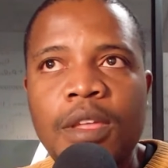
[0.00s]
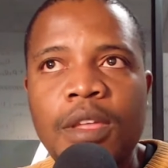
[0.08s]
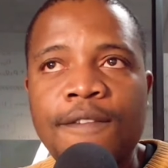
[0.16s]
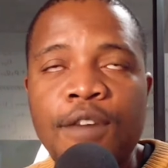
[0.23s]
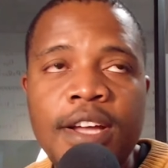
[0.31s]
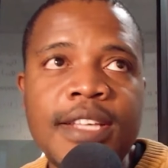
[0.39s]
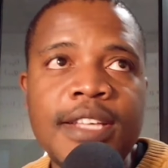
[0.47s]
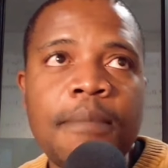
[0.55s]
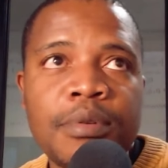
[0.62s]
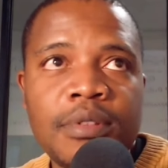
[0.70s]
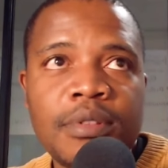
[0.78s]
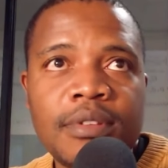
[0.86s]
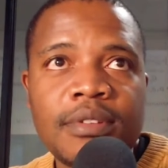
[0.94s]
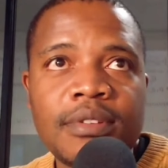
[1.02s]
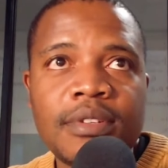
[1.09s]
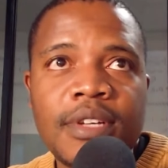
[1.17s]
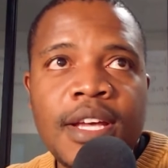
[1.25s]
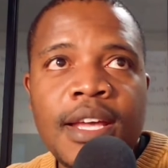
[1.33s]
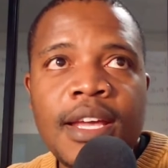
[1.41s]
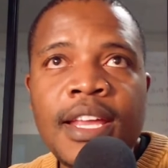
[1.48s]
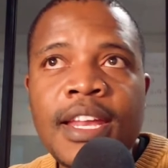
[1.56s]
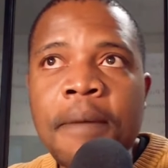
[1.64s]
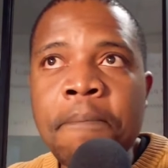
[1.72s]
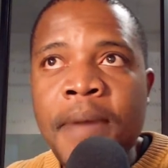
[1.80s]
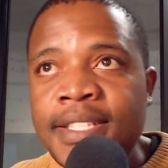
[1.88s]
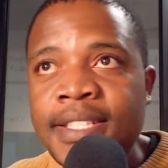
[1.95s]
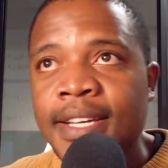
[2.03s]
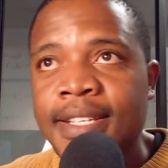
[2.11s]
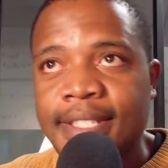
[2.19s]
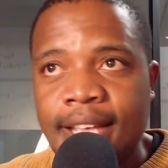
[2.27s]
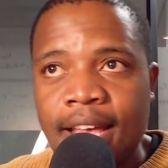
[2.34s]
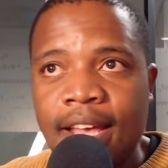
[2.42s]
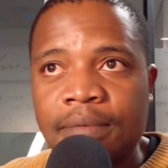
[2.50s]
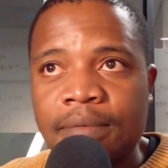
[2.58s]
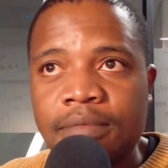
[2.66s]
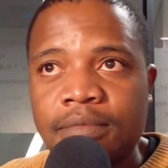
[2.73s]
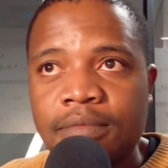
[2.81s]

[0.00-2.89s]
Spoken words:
For example, in a maths exam,